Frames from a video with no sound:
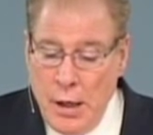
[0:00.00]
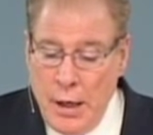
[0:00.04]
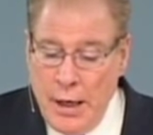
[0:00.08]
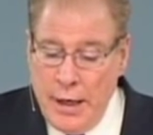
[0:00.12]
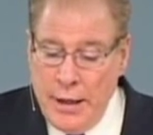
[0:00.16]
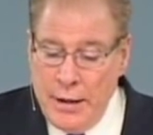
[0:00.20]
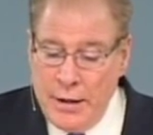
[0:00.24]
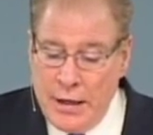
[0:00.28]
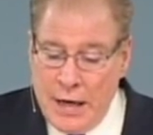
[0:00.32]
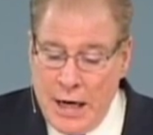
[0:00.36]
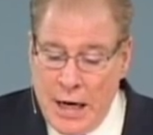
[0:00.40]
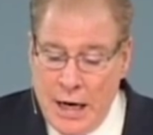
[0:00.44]

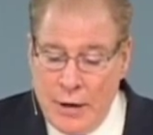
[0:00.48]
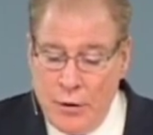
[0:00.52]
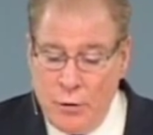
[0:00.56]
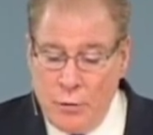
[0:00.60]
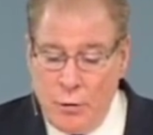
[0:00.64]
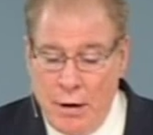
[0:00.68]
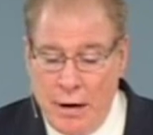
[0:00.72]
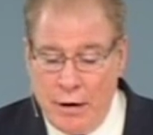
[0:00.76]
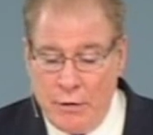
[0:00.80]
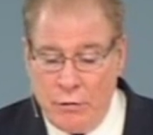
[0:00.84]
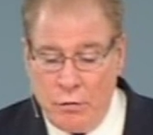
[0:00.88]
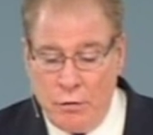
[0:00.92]
In
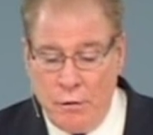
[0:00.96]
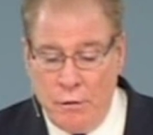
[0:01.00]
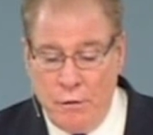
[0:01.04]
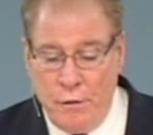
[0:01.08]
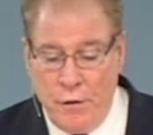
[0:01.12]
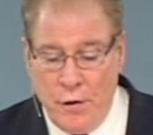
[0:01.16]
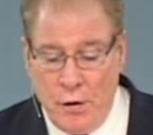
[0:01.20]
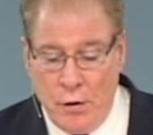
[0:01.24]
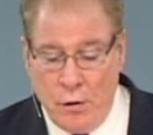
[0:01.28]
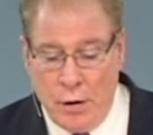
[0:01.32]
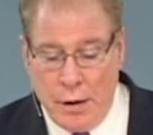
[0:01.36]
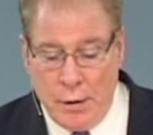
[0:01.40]
contrast to
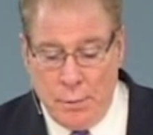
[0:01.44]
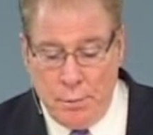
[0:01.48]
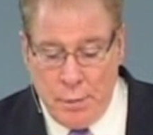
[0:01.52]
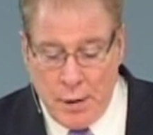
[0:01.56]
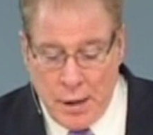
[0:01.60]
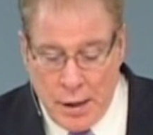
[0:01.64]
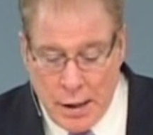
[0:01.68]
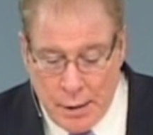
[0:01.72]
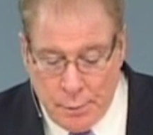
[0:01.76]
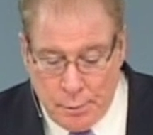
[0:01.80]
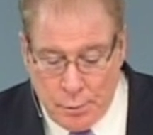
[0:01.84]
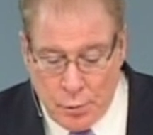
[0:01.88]
fearing
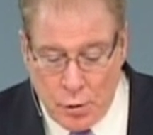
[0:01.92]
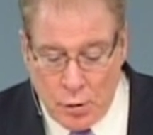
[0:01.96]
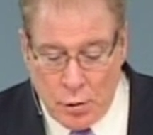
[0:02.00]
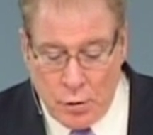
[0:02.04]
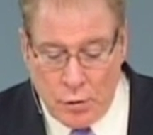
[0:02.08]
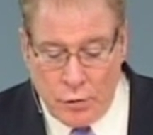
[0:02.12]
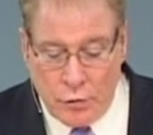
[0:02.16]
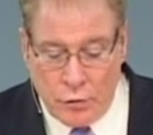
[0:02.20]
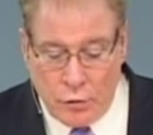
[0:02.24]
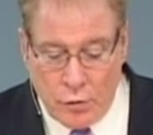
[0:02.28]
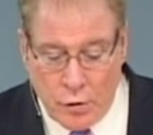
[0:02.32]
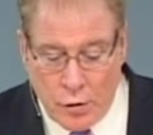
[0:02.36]
people
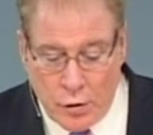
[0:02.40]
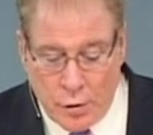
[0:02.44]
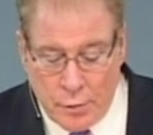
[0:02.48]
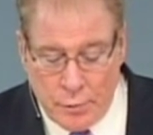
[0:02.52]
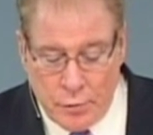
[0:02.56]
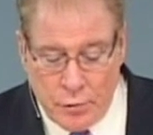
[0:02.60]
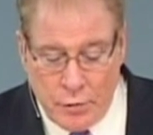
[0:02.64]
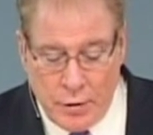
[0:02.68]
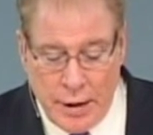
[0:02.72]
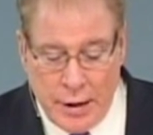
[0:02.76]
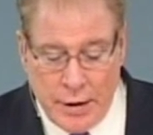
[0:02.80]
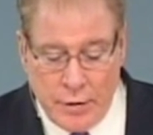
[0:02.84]
or
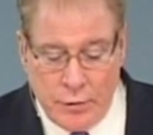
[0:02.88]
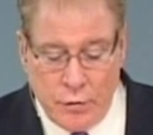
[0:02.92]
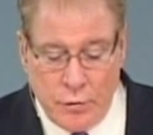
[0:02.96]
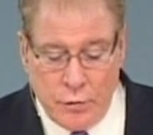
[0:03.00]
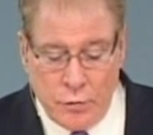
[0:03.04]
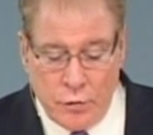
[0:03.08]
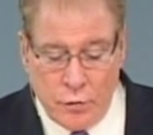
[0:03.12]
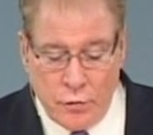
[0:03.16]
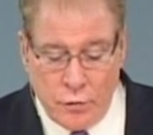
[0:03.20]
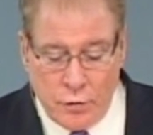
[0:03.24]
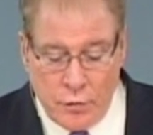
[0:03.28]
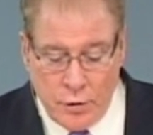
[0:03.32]
circumstances
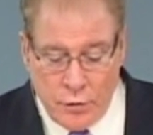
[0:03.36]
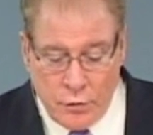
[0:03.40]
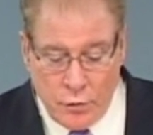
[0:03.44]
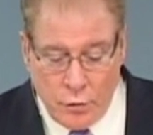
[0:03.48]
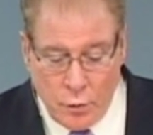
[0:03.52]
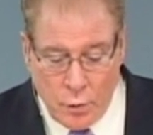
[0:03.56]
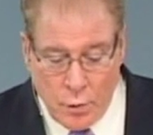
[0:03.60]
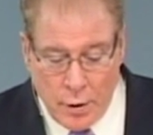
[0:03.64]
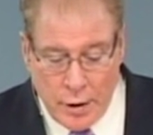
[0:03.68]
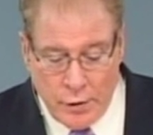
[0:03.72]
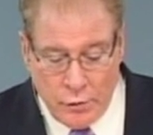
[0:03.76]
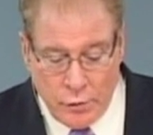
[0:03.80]
or
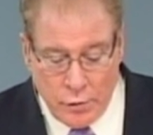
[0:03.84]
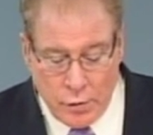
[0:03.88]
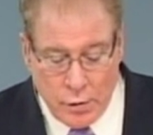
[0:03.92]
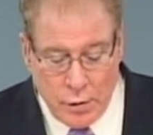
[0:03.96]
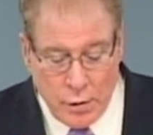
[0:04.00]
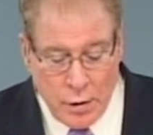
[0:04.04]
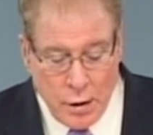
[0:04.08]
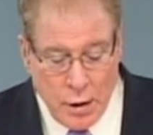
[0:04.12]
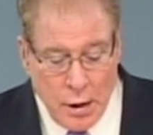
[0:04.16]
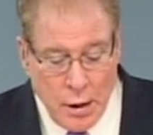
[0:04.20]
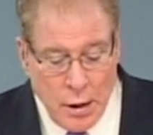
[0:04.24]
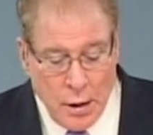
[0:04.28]

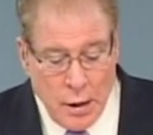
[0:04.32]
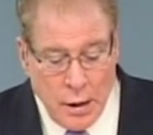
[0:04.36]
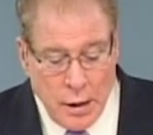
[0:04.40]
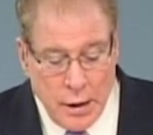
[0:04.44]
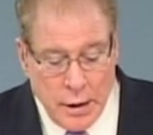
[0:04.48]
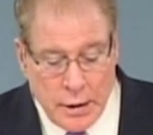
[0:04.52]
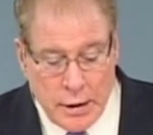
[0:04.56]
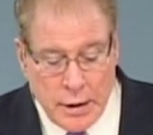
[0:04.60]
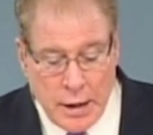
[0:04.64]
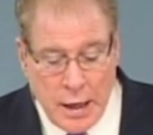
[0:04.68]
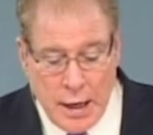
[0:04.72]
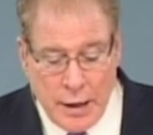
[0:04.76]
situation,
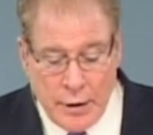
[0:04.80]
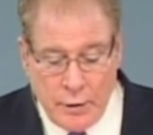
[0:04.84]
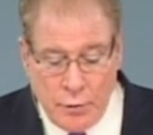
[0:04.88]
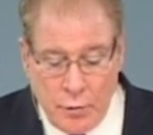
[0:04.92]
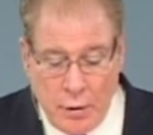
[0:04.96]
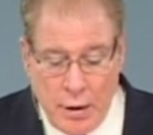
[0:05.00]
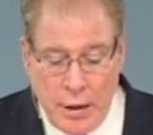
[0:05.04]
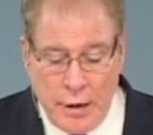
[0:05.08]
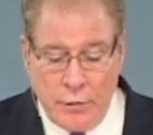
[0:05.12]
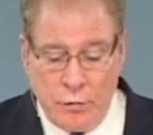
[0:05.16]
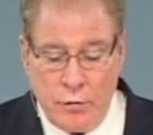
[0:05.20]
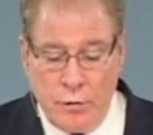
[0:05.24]
in
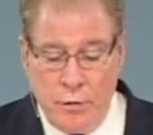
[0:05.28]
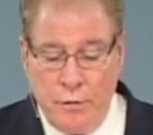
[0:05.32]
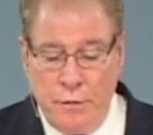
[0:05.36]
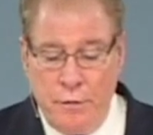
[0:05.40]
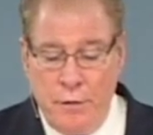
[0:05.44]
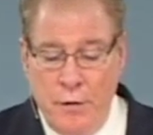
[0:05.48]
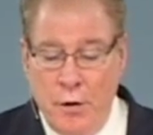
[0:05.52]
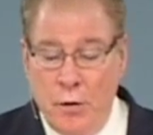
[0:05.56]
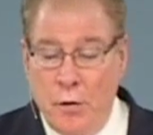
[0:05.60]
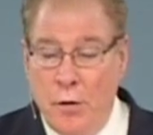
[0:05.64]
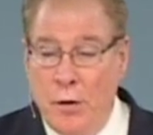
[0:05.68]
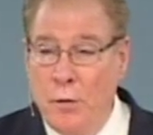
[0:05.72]
contrast to
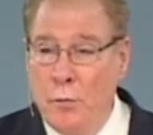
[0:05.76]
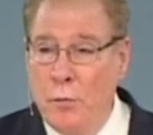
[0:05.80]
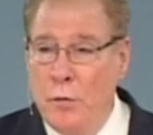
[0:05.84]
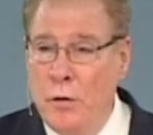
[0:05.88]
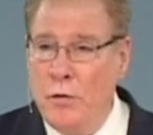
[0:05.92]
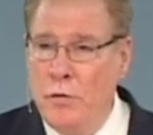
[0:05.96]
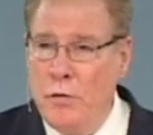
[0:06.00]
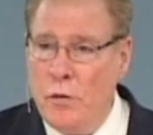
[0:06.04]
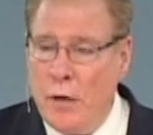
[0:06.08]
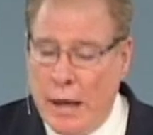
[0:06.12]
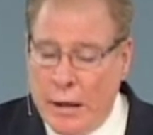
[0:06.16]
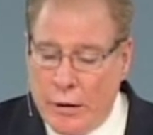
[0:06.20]
fearing
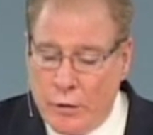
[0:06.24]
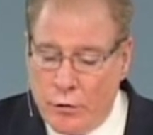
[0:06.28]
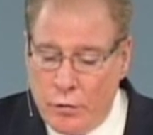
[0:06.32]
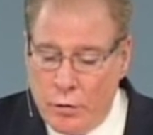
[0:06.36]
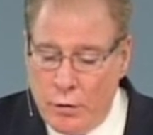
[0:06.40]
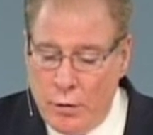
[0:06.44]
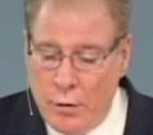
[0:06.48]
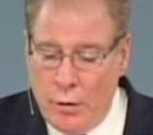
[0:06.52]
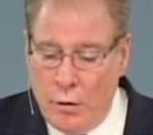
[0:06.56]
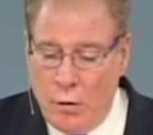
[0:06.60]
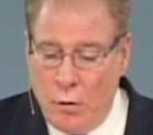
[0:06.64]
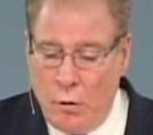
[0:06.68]

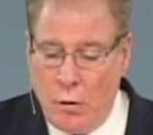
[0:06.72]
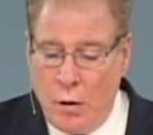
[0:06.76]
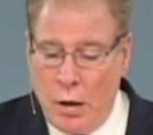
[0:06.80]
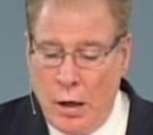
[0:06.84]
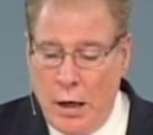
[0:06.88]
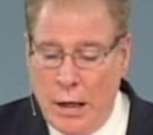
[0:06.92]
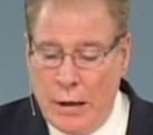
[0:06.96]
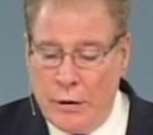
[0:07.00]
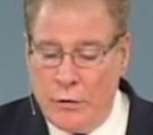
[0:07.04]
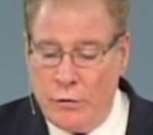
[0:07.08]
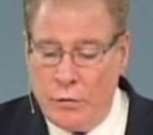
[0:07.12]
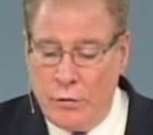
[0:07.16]
rejection or
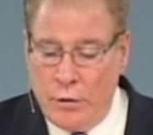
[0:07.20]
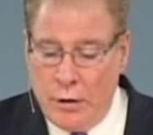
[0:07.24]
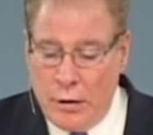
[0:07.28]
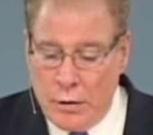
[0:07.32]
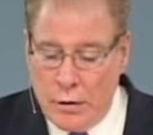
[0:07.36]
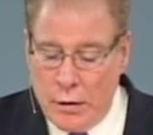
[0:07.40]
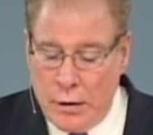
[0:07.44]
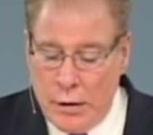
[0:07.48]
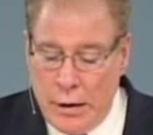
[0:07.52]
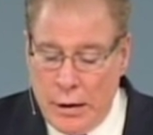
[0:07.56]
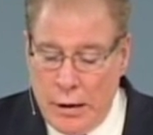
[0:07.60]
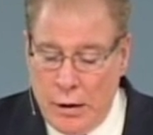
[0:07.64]

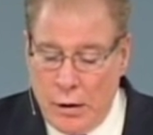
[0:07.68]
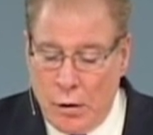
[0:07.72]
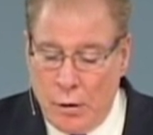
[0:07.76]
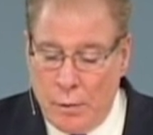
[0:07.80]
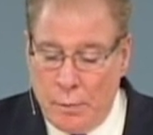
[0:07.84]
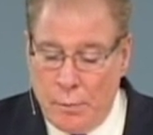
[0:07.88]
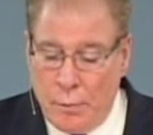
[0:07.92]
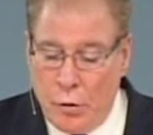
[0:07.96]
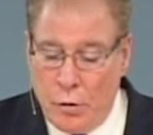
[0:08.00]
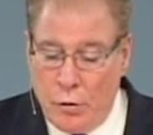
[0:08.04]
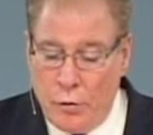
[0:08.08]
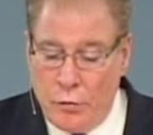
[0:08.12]
hostility or
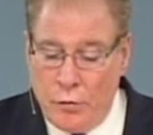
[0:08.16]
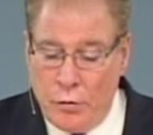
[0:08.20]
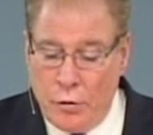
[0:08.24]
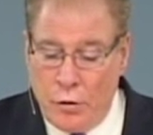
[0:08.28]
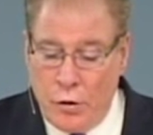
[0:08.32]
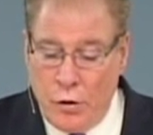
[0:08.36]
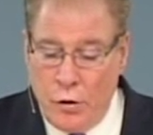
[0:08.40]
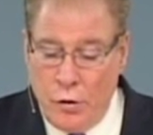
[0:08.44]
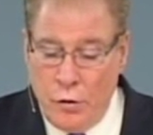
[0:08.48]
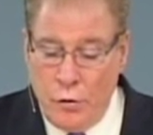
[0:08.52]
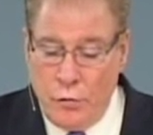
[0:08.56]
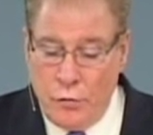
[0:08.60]

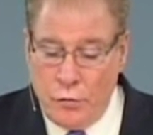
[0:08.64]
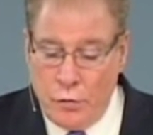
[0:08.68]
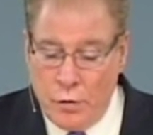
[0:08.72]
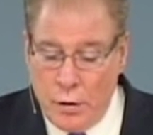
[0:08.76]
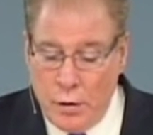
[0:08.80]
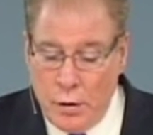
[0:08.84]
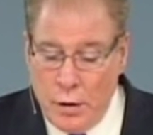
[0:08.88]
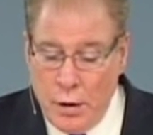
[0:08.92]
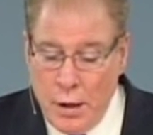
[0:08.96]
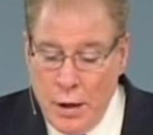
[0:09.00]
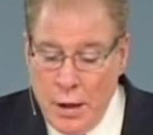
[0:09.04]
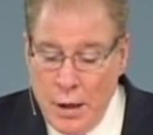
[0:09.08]

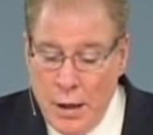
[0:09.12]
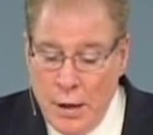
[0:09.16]
persecution,